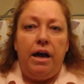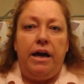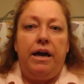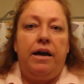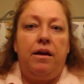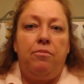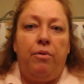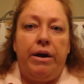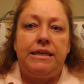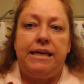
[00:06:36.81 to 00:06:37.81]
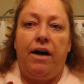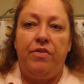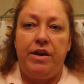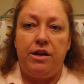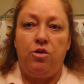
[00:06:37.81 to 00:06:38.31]
It brings
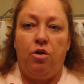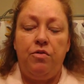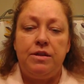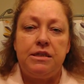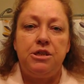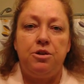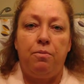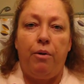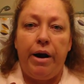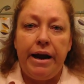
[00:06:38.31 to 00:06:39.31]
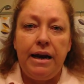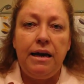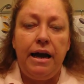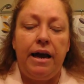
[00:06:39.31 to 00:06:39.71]
out the endorphins in your brain,